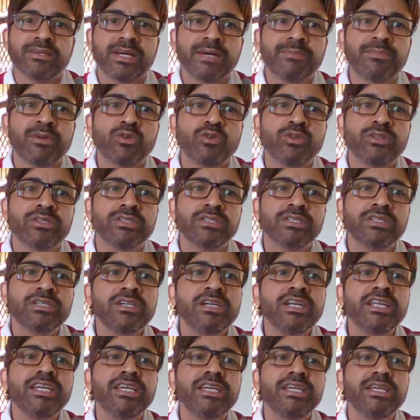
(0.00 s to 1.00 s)
about the
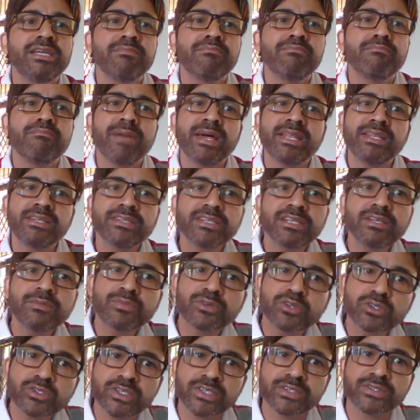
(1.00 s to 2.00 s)
early mental
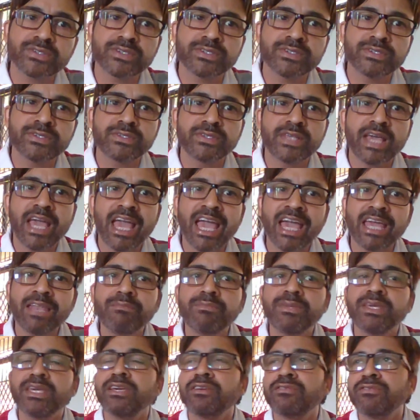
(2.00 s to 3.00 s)
processes and
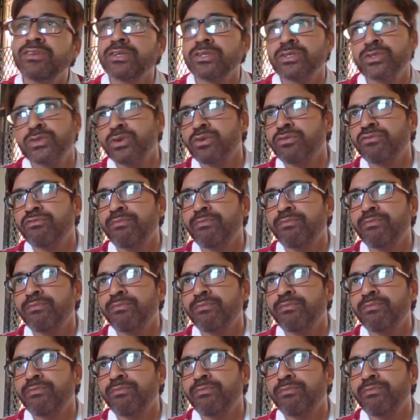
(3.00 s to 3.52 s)
behaviors of